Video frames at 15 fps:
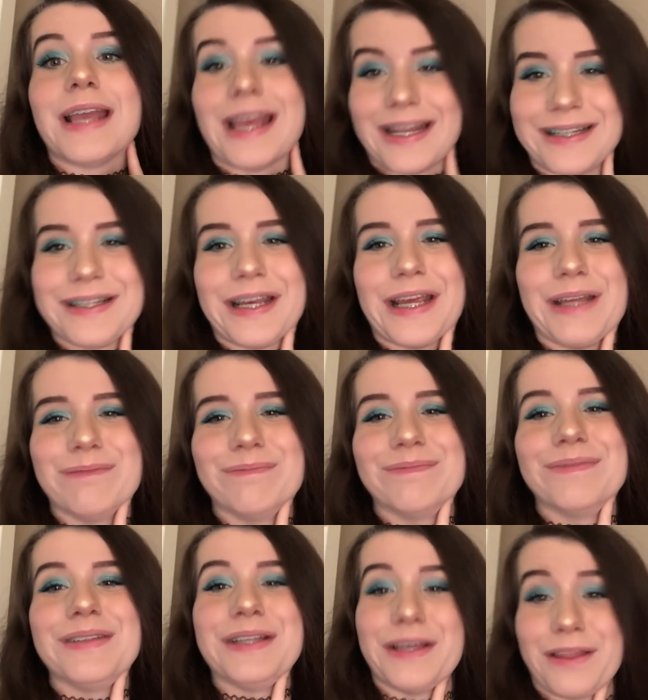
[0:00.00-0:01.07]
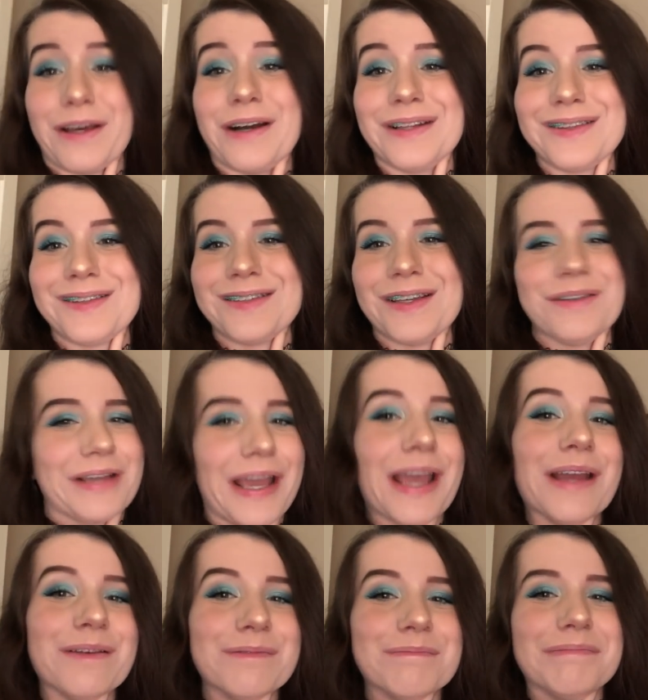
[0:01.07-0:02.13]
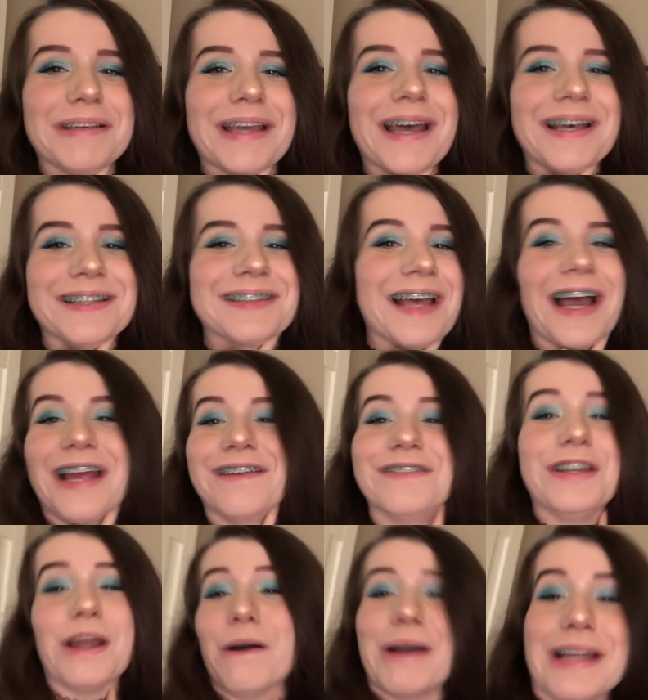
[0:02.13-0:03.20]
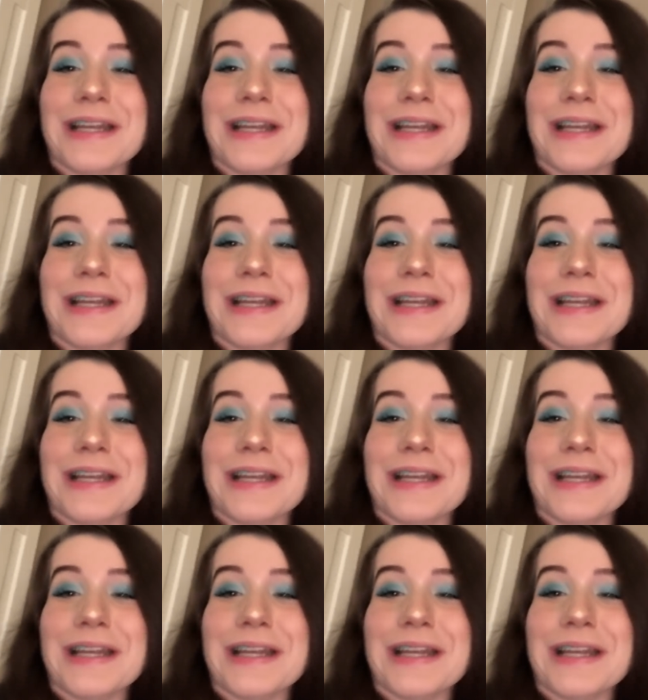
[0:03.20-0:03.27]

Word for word: Endgame, your thoughts, okay? Because I have no